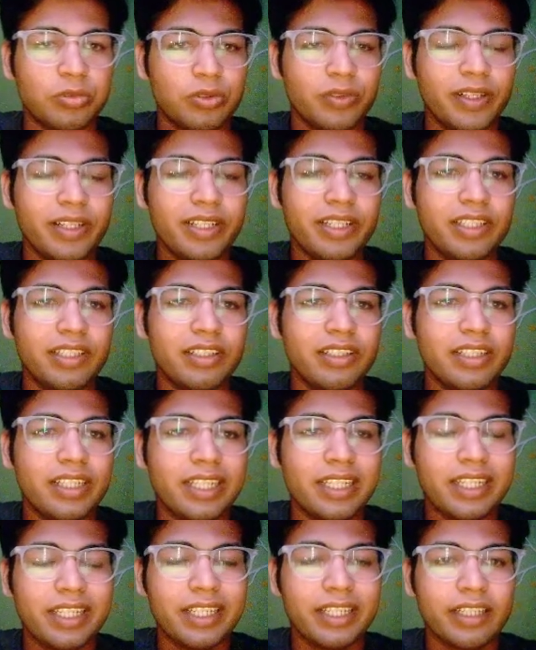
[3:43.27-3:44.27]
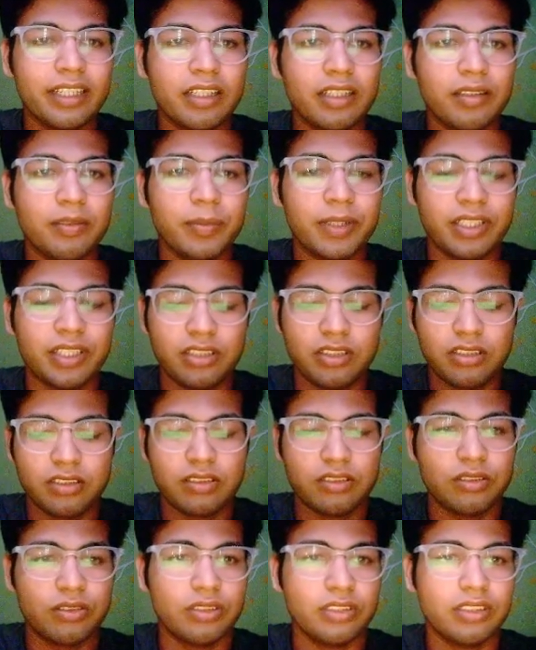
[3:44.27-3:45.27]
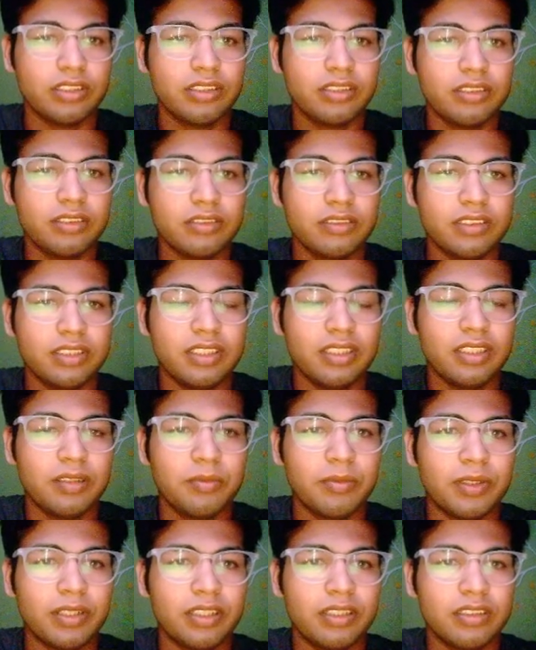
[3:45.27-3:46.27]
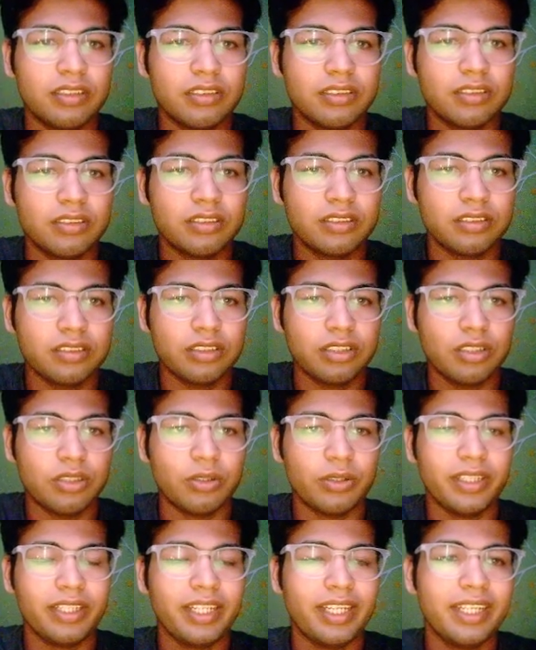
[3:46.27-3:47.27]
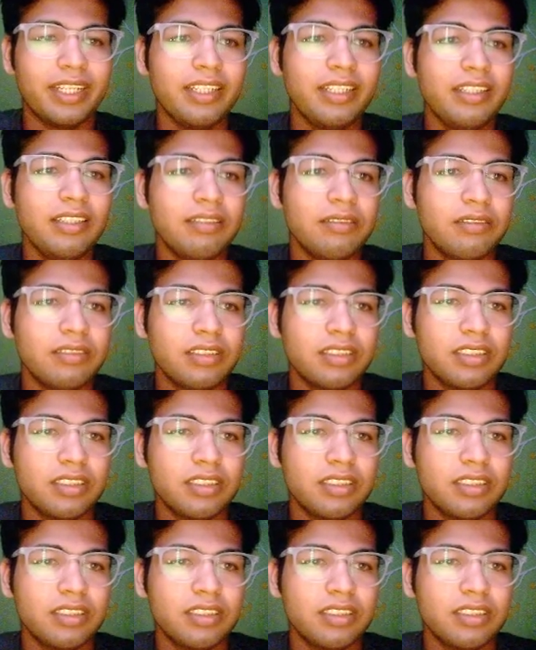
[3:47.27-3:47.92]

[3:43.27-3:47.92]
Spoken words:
provide here any error page on the on any